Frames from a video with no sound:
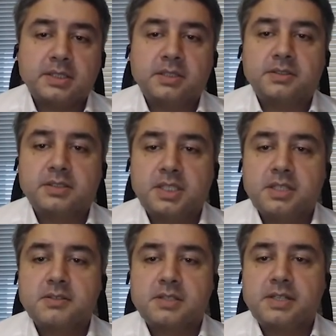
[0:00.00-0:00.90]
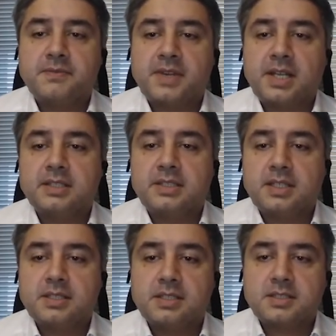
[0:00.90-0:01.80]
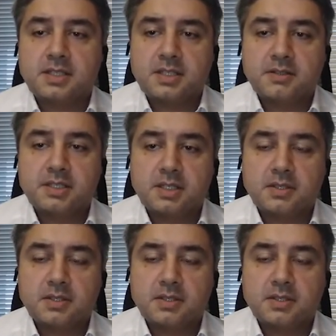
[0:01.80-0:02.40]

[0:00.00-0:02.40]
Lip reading: and continuously validating security